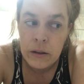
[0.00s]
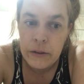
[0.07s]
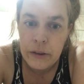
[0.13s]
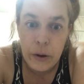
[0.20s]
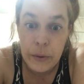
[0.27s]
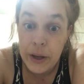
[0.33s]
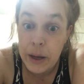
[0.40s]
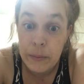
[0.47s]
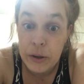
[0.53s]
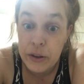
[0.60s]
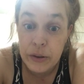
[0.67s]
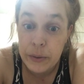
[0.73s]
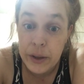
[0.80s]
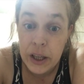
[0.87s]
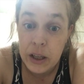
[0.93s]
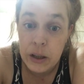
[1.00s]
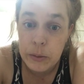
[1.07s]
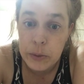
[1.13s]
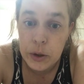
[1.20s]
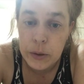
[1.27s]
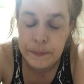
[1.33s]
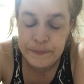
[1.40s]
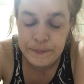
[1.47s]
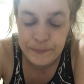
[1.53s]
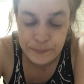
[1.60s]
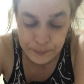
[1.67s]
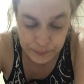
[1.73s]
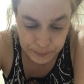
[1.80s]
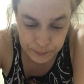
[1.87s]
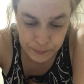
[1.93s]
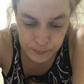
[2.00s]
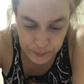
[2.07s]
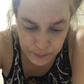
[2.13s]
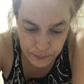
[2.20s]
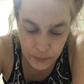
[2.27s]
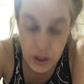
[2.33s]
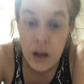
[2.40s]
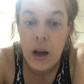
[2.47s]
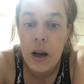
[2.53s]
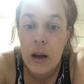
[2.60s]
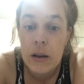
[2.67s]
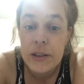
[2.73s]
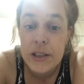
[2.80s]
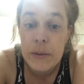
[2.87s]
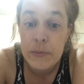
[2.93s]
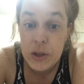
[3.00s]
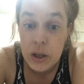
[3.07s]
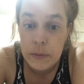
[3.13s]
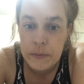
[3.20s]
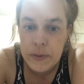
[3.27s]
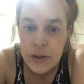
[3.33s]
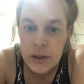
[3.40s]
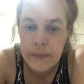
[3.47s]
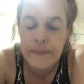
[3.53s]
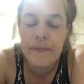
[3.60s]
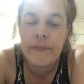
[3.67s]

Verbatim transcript: so yeah, I'm not doing that no more. Uh, symptoms.